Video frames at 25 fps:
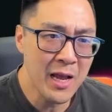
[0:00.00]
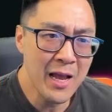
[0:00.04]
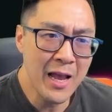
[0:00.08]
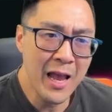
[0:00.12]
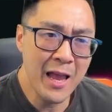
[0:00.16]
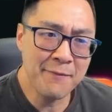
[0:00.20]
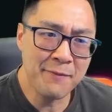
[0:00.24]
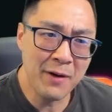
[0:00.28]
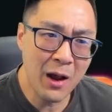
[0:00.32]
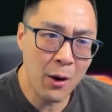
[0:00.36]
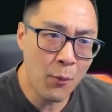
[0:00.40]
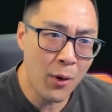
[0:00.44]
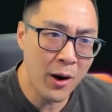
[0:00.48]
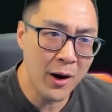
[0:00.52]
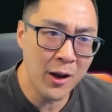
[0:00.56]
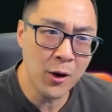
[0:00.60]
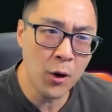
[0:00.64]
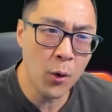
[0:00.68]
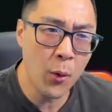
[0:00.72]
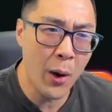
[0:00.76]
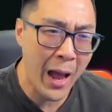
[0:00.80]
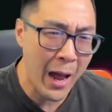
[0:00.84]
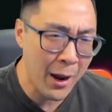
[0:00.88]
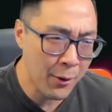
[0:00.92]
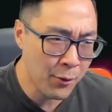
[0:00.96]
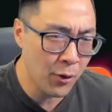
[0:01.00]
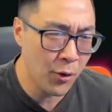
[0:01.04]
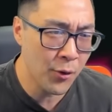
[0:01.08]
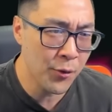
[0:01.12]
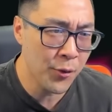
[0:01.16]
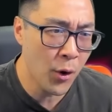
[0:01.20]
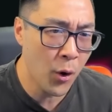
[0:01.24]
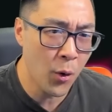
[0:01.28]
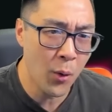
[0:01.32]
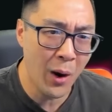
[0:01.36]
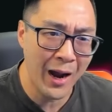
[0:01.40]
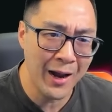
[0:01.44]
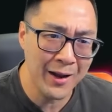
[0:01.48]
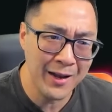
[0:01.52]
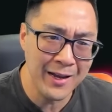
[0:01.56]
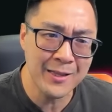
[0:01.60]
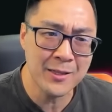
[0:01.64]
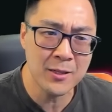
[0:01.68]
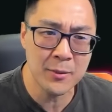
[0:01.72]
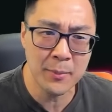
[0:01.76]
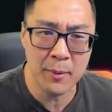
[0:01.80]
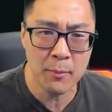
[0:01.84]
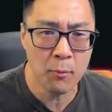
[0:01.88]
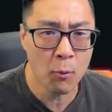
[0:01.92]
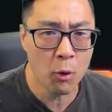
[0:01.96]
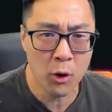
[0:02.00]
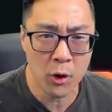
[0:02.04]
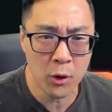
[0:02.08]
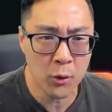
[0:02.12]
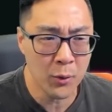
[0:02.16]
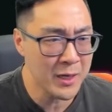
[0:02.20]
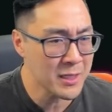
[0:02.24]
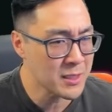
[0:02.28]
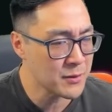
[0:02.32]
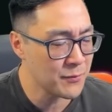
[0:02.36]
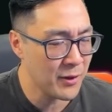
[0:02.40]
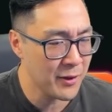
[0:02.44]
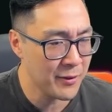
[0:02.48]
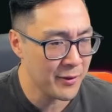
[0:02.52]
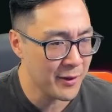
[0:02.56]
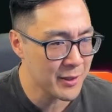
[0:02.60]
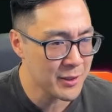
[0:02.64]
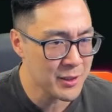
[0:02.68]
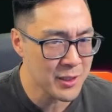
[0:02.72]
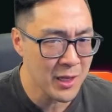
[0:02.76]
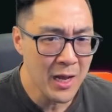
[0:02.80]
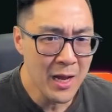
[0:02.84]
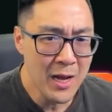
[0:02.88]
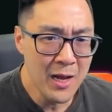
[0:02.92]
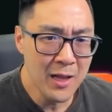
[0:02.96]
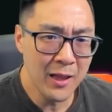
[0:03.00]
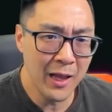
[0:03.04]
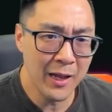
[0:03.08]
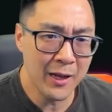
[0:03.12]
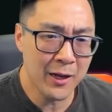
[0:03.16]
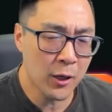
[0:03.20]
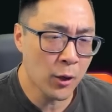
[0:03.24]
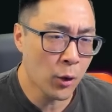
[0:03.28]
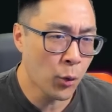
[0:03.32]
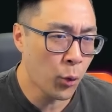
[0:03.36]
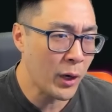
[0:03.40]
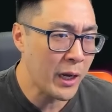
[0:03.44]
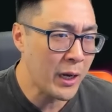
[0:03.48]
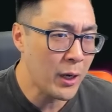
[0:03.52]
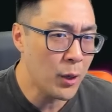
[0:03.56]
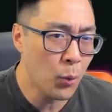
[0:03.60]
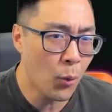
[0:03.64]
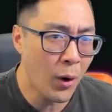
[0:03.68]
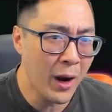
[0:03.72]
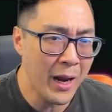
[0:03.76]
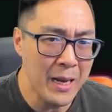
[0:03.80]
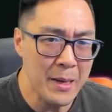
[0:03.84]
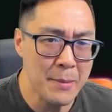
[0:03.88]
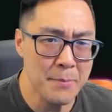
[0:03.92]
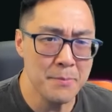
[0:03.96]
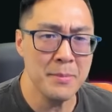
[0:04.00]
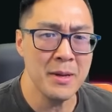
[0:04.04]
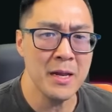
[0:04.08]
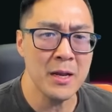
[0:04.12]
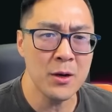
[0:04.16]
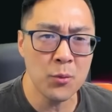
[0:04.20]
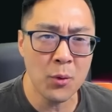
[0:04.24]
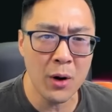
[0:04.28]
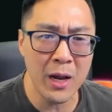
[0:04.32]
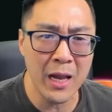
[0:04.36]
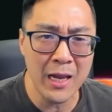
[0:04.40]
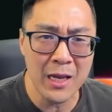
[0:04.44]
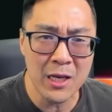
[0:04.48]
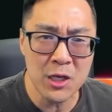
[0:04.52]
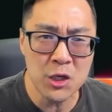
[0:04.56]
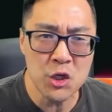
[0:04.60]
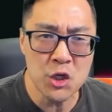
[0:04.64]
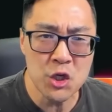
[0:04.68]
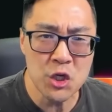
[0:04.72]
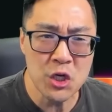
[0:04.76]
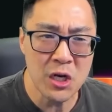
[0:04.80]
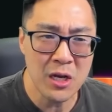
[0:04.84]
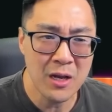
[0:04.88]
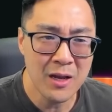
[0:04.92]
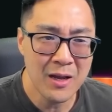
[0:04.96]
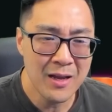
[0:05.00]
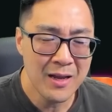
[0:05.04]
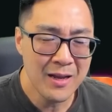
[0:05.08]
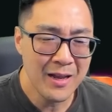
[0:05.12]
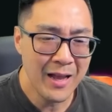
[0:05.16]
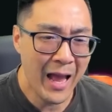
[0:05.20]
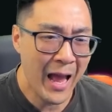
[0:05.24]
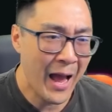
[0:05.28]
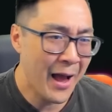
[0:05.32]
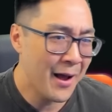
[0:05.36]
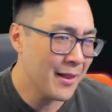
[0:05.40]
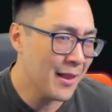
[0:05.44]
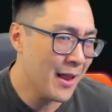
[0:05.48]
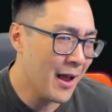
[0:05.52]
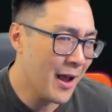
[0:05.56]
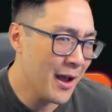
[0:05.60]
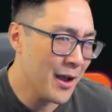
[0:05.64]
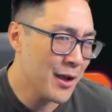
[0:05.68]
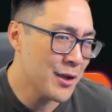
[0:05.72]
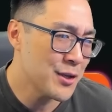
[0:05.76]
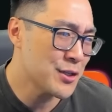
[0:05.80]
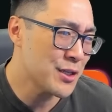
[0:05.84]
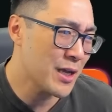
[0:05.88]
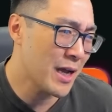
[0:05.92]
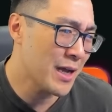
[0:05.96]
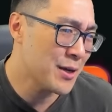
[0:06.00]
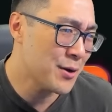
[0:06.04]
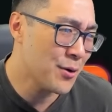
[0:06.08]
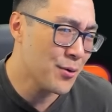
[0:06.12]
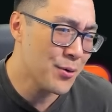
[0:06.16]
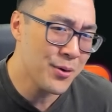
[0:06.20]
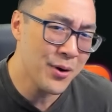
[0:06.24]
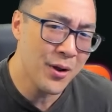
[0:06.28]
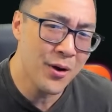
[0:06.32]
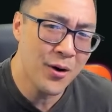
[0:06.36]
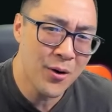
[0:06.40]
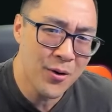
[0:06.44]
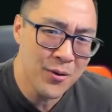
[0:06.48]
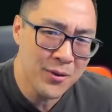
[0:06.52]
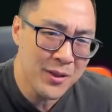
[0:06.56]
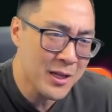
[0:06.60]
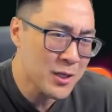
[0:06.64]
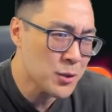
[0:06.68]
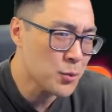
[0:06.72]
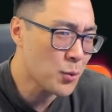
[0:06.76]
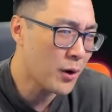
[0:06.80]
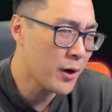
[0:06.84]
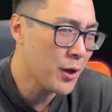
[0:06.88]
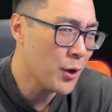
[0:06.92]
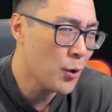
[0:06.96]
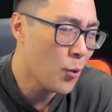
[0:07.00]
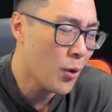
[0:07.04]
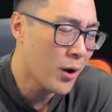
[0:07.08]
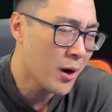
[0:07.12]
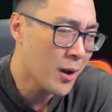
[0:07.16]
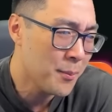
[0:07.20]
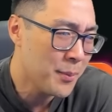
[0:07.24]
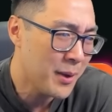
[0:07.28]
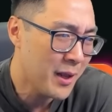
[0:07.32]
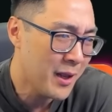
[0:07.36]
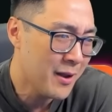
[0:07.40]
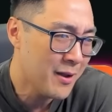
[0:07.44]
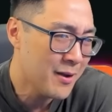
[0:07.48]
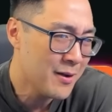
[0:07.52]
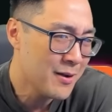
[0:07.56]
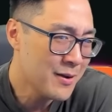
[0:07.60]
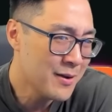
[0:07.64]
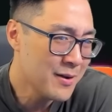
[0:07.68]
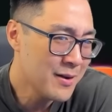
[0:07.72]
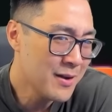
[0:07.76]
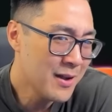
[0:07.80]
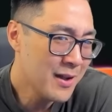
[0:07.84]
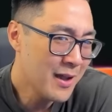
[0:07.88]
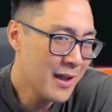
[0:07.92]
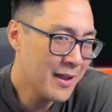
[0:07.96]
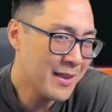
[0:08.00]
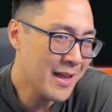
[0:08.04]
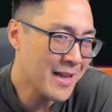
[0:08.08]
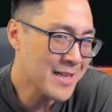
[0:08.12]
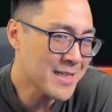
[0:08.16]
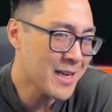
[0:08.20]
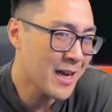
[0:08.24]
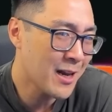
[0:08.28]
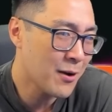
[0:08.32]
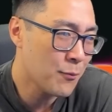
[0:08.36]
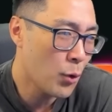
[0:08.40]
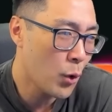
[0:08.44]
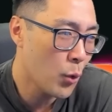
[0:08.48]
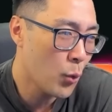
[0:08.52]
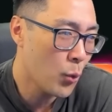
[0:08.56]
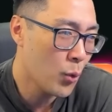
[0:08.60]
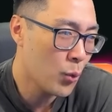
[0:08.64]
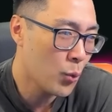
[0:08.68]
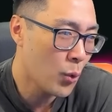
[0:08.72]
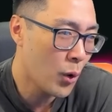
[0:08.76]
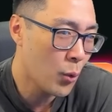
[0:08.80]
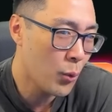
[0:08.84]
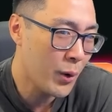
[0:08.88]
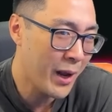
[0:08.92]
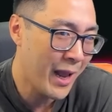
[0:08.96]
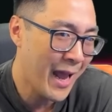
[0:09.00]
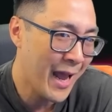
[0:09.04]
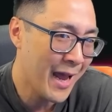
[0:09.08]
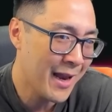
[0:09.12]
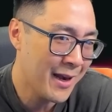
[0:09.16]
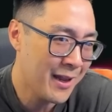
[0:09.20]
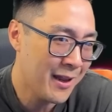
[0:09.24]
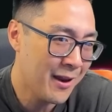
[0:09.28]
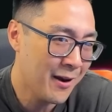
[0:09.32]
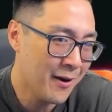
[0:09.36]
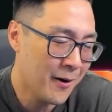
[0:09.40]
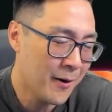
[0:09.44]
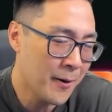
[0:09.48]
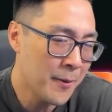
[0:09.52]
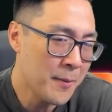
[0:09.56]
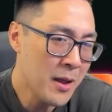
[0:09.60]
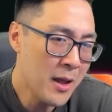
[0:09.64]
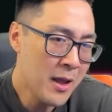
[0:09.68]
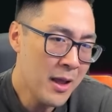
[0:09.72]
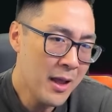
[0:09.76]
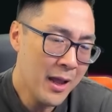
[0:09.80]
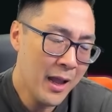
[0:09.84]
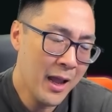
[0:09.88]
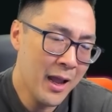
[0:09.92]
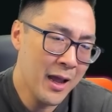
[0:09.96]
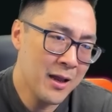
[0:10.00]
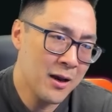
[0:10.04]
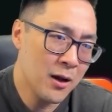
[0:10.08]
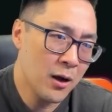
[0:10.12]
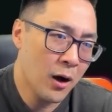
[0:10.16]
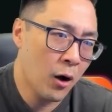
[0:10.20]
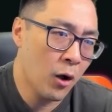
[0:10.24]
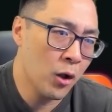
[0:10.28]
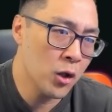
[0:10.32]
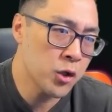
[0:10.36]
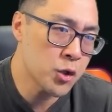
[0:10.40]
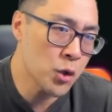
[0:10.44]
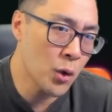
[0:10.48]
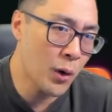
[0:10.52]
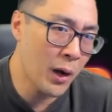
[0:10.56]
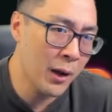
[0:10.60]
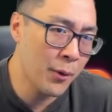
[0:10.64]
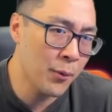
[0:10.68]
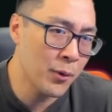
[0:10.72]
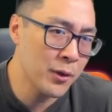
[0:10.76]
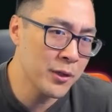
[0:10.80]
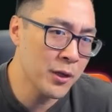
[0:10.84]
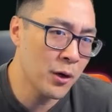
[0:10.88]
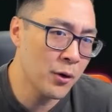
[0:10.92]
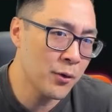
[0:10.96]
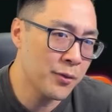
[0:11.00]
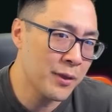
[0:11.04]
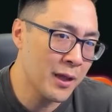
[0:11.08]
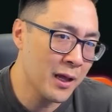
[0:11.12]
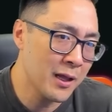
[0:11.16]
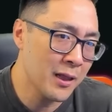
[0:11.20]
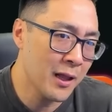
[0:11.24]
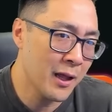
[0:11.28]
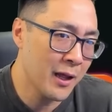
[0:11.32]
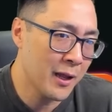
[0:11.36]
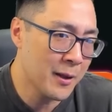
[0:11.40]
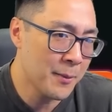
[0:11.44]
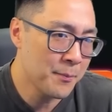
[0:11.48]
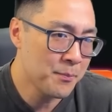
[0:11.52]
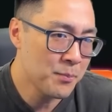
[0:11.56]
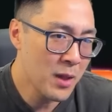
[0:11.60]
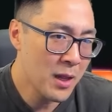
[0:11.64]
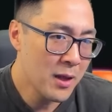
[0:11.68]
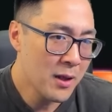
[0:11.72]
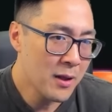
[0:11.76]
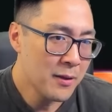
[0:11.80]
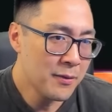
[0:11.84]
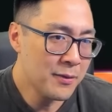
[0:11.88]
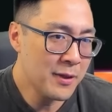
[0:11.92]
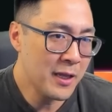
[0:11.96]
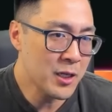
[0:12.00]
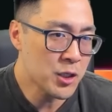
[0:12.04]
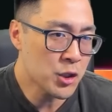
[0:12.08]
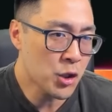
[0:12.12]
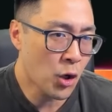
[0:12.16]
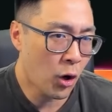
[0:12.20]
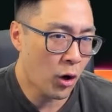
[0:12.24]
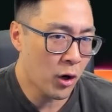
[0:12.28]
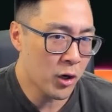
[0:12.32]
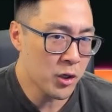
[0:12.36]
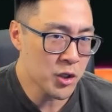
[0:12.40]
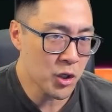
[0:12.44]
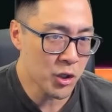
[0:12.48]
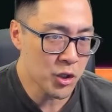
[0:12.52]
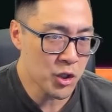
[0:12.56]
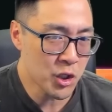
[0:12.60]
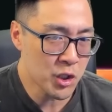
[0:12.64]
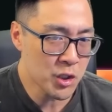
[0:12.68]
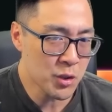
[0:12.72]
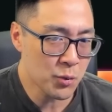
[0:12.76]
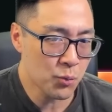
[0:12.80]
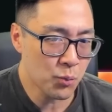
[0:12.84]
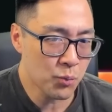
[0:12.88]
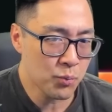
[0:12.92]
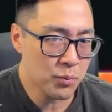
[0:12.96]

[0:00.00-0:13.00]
If I want to go aggro, though, I need to be more aggressive than this. Like green-white mid-range allies, I don't know that's where you want to be. And that's kind of what we had here. And also, I will note that like these cards are just...